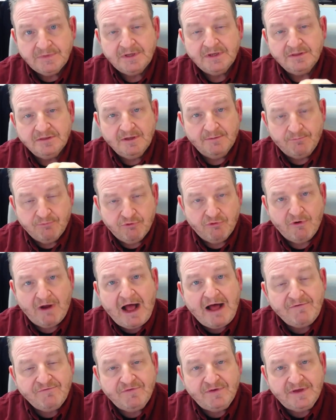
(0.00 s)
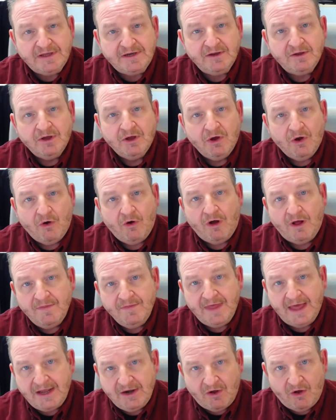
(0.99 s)
the profit on
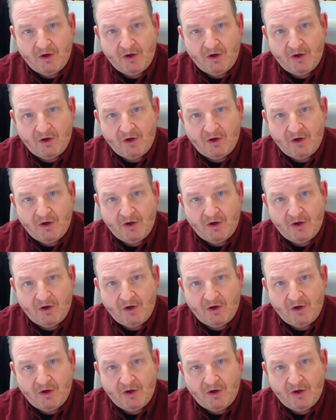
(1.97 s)
that